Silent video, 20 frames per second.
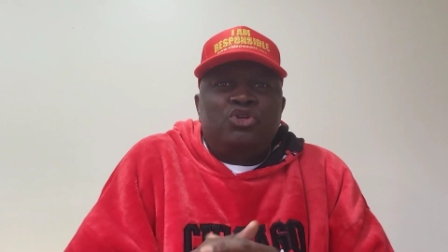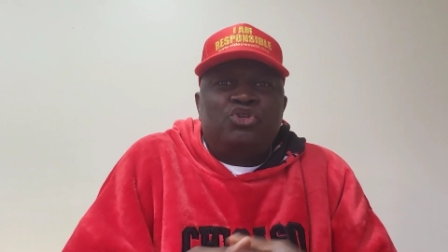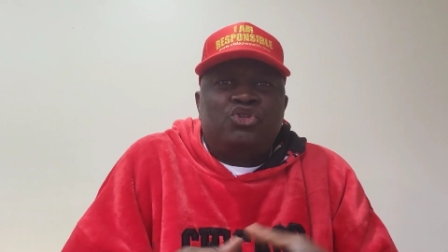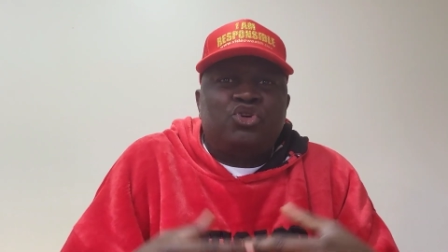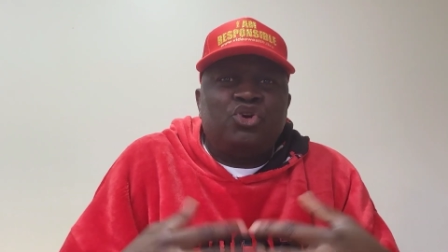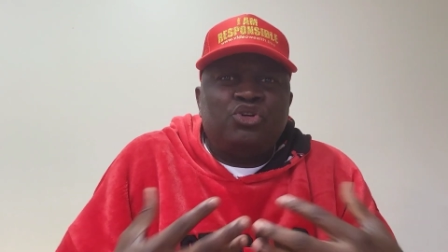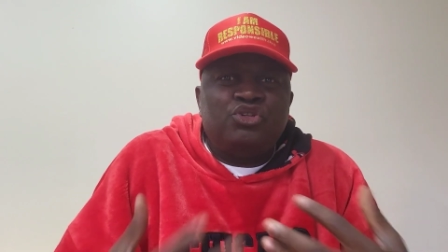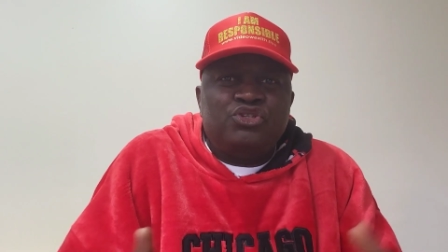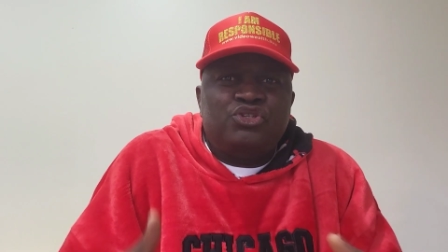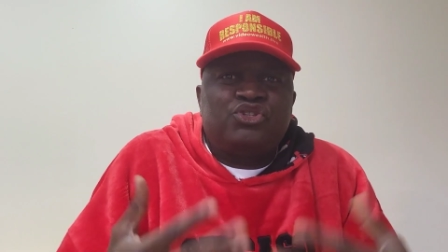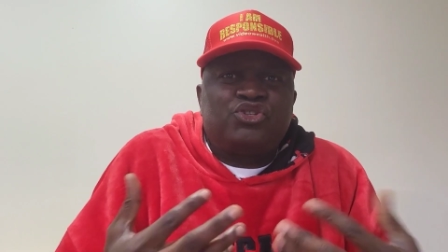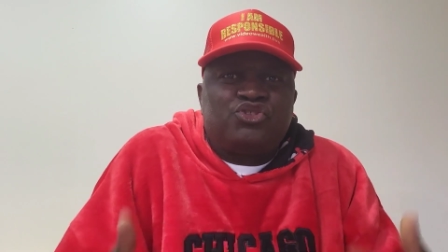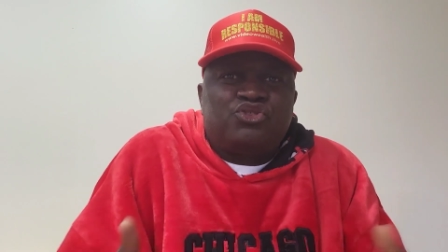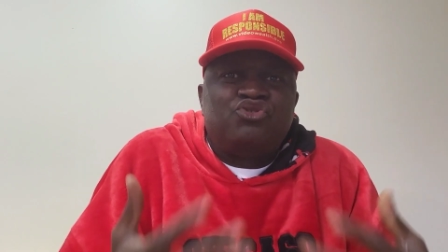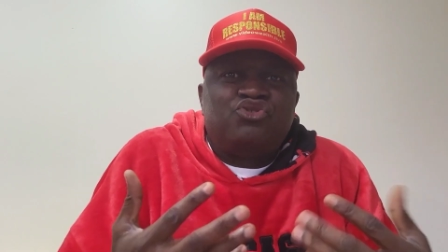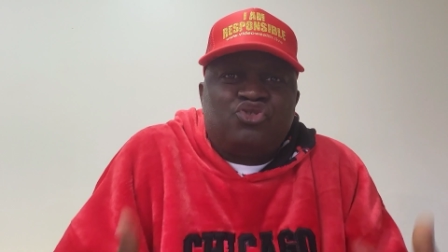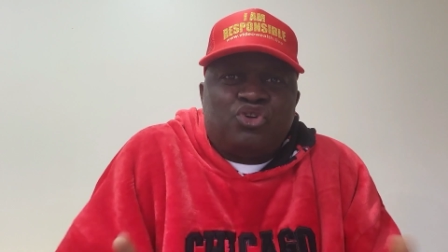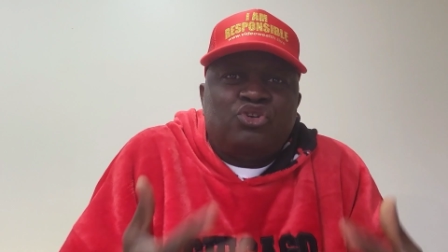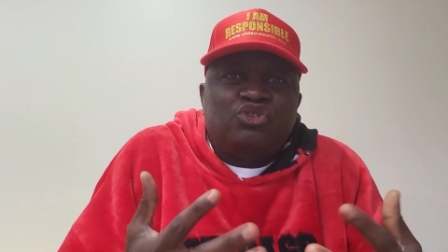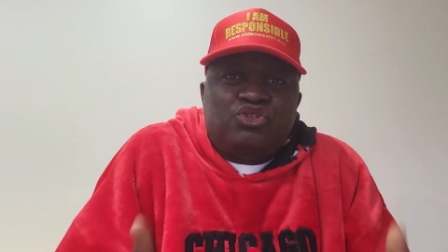
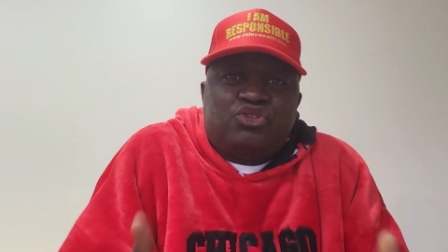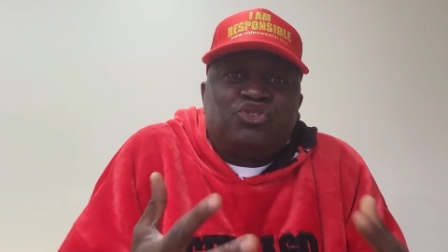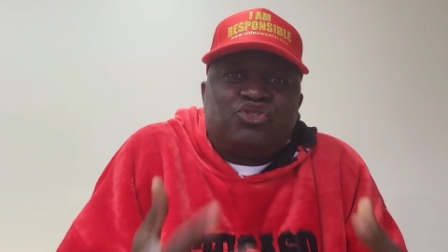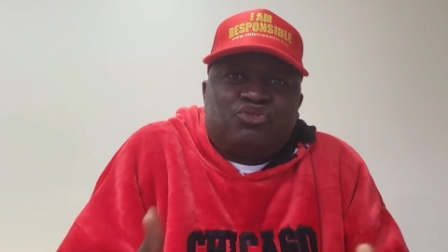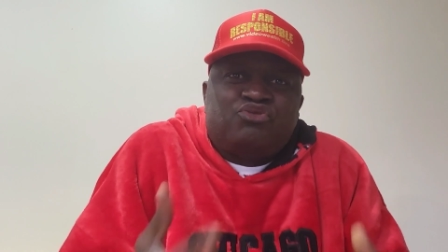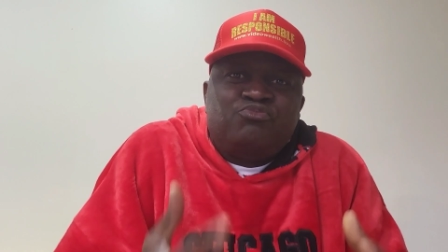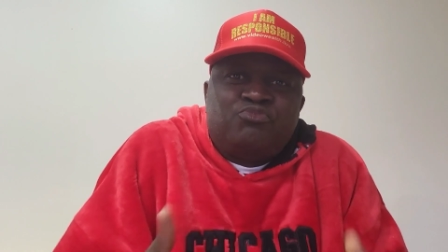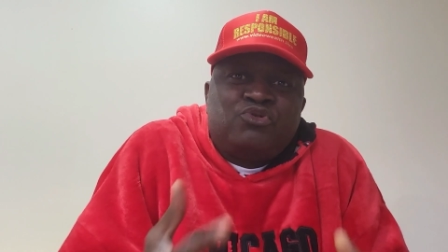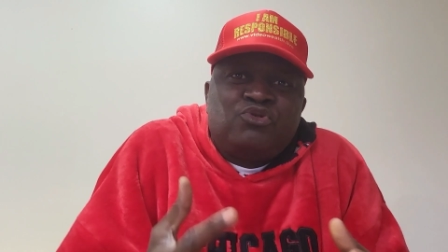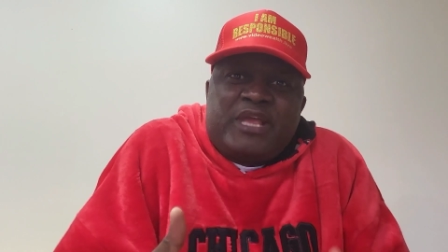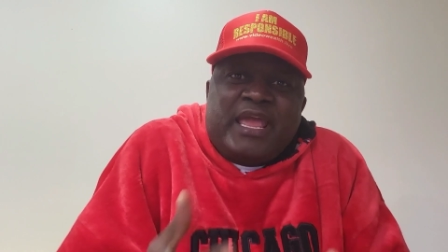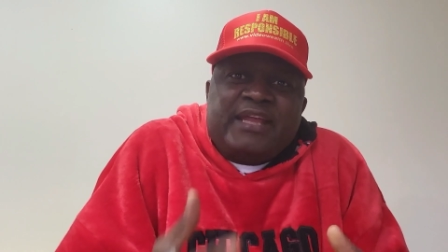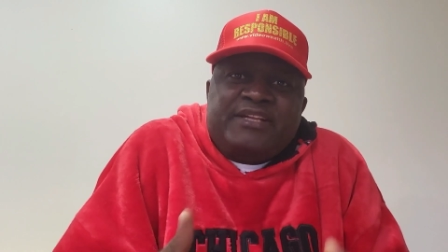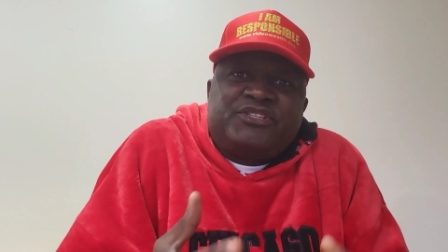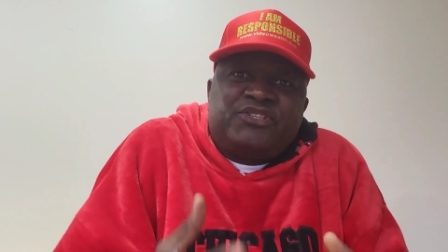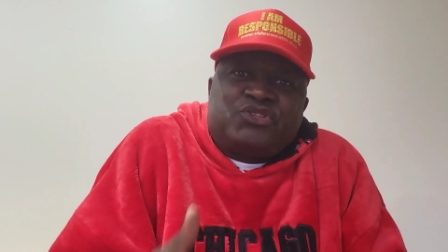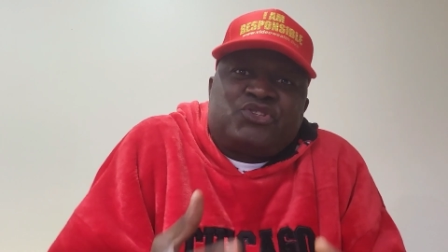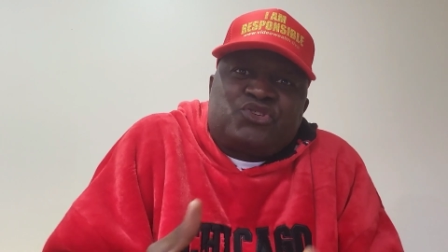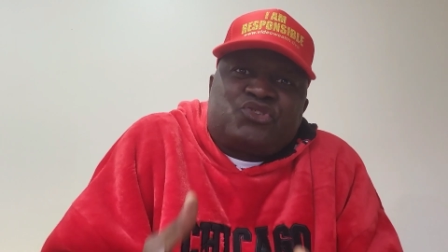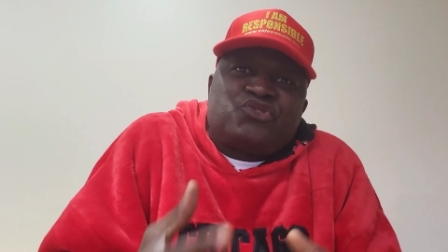Don't don't
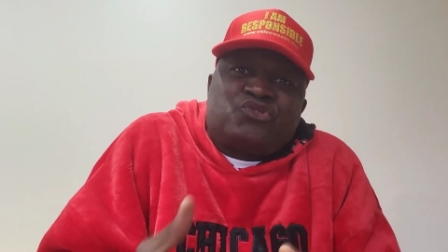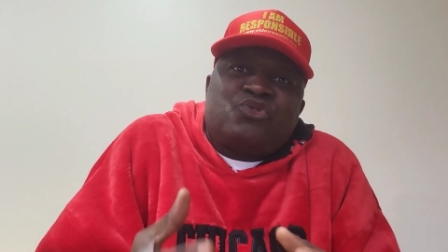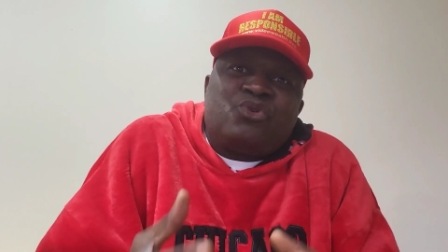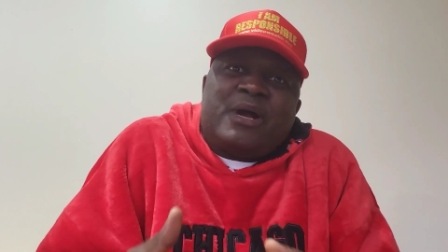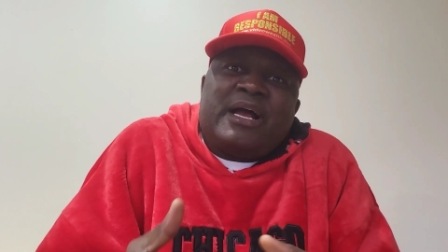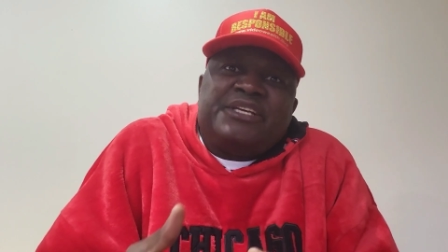get so